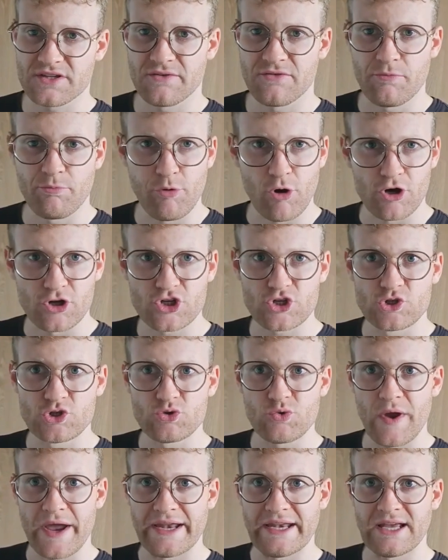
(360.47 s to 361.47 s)
approach to
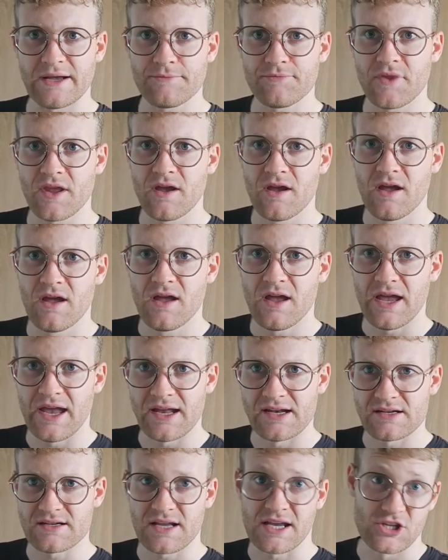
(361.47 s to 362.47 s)
trading
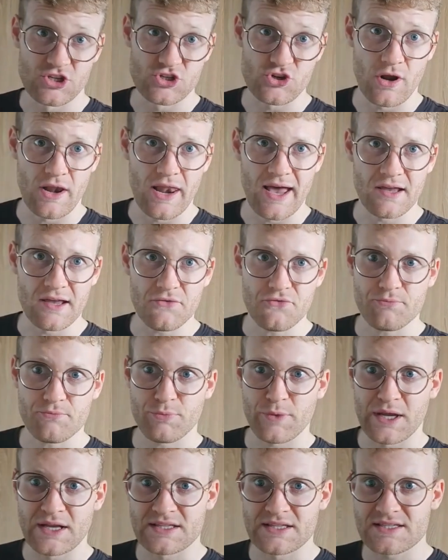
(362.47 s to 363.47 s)
and enjoy life
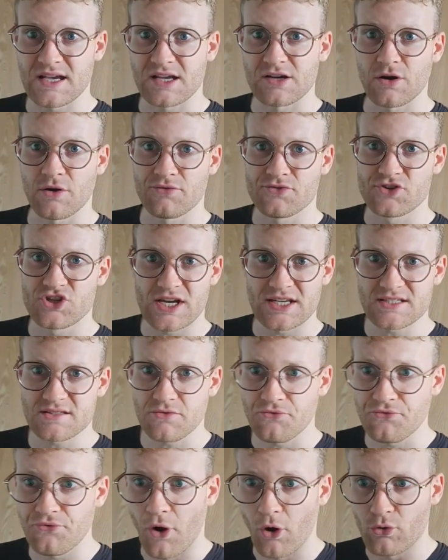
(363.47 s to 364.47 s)
instead of just
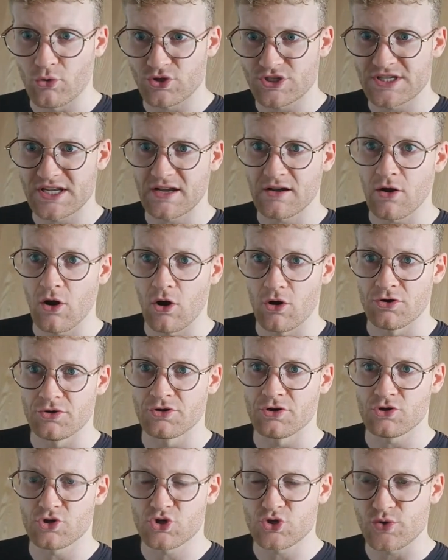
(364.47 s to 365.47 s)
focusing on
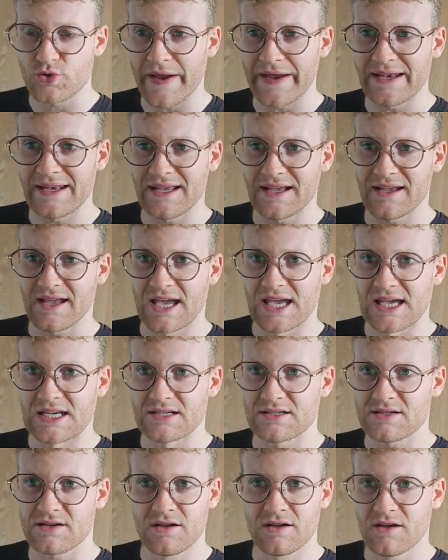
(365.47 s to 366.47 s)
trading
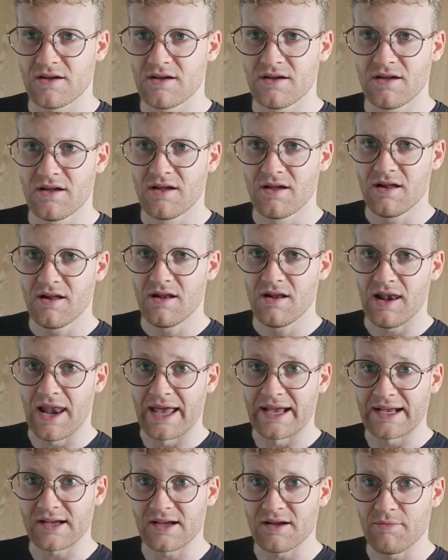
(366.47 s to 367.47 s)
and
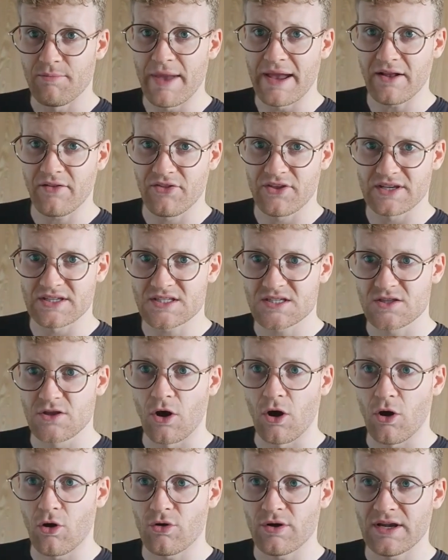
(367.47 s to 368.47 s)
like make this the
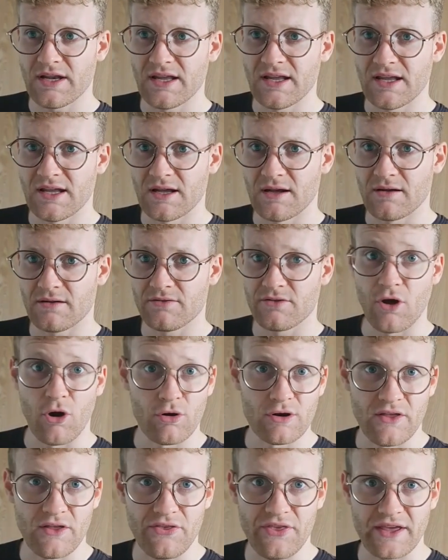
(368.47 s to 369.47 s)
only the
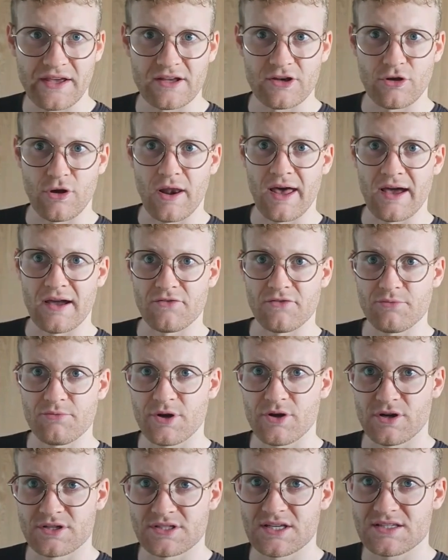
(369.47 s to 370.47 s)
only thing in your life
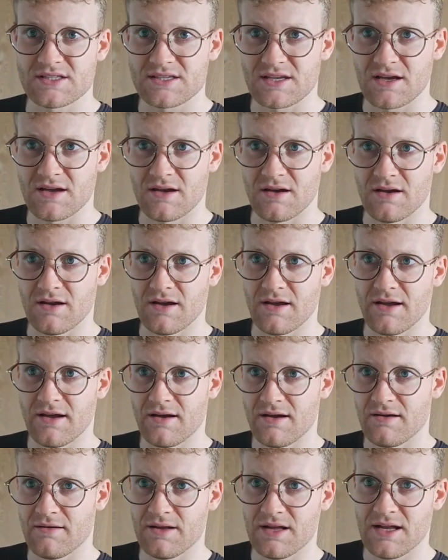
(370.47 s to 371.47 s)
because it's uh,
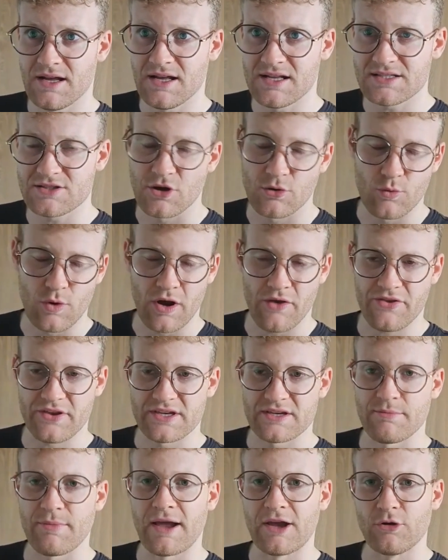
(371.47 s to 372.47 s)
it's not worth it
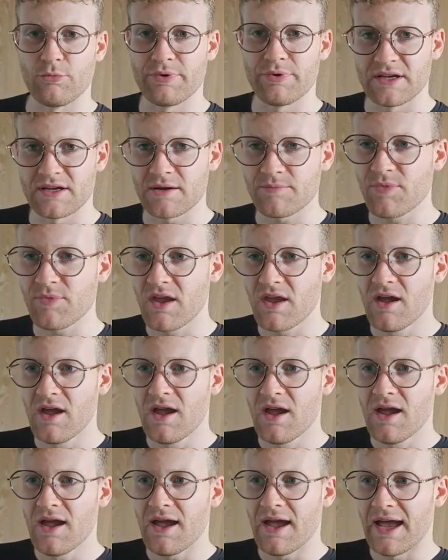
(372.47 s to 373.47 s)
in my opinion
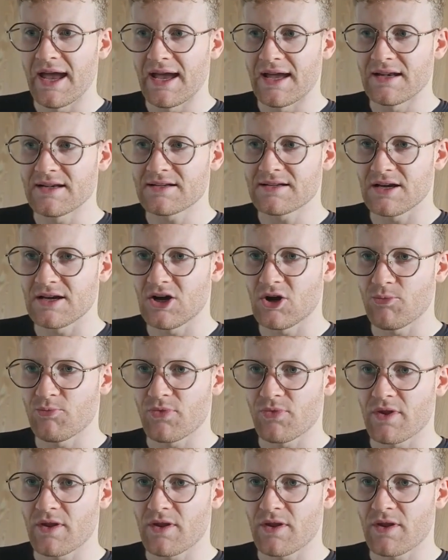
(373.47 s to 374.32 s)
and um,